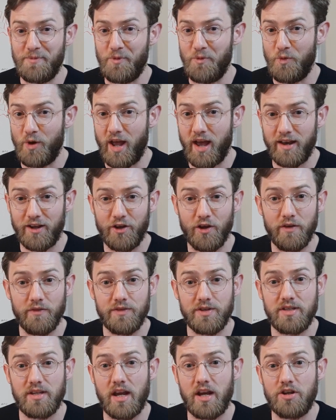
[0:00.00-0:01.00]
We had a
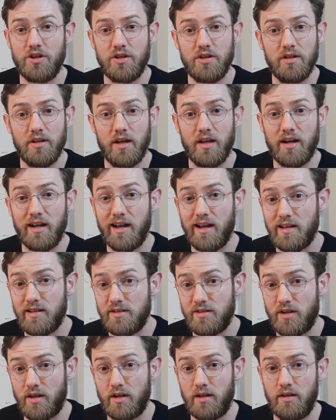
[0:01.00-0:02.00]
conversation and I
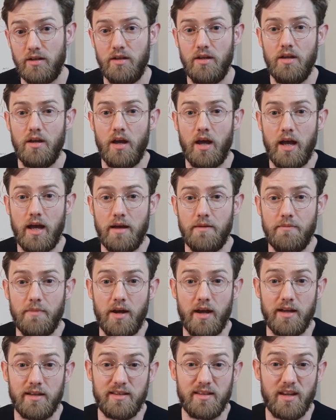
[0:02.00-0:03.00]
asked her,
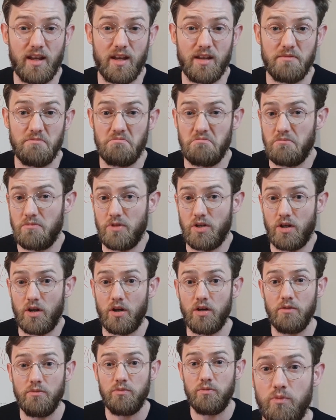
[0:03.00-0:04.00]
I said,
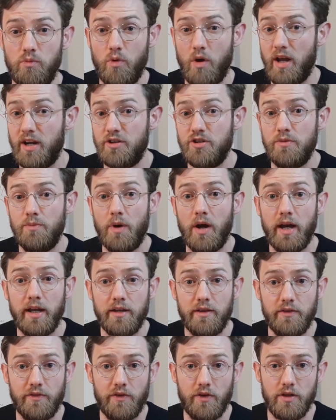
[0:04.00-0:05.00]
why did you buy it
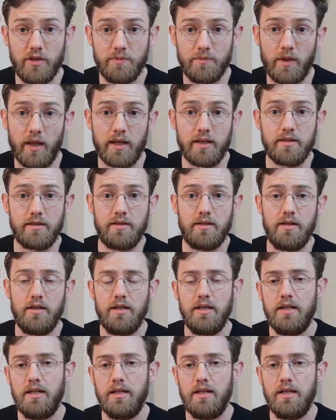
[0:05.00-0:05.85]
in the first place?